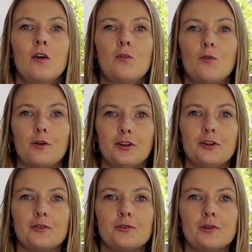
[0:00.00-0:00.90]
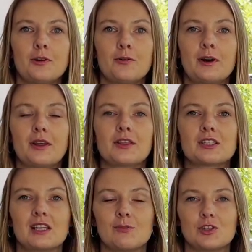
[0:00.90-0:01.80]
for you who are in the
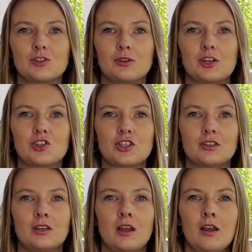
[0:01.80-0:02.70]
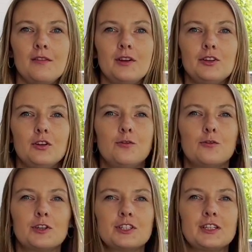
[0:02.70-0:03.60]
same situation when you're
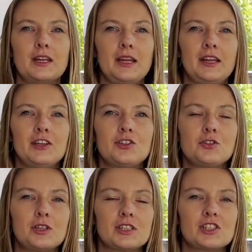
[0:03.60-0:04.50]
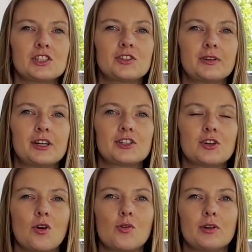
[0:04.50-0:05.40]
48 to concentrate
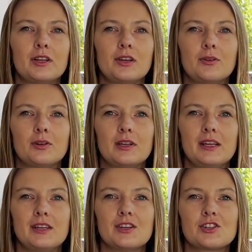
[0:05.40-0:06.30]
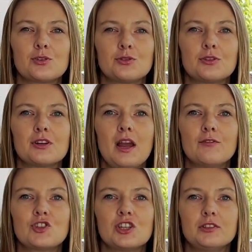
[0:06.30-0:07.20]
only on ladies who do not
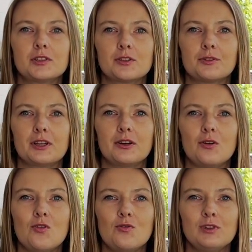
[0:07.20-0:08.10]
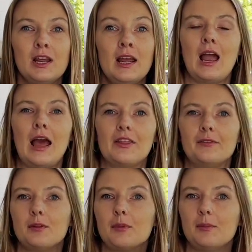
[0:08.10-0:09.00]
have children of their own. There
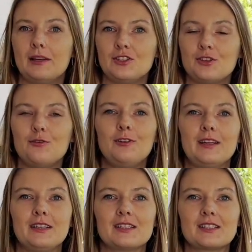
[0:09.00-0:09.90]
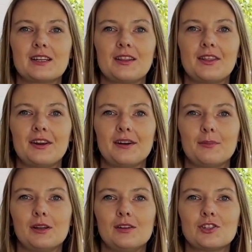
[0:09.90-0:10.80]
will be plenty of ladies in their
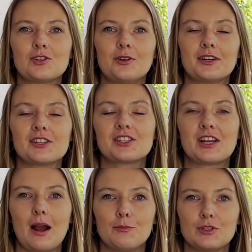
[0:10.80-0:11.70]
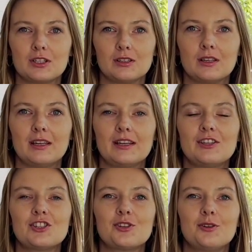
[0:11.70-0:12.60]
middle 30s up till
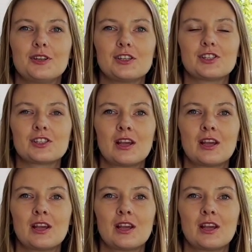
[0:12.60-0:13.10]
late 30s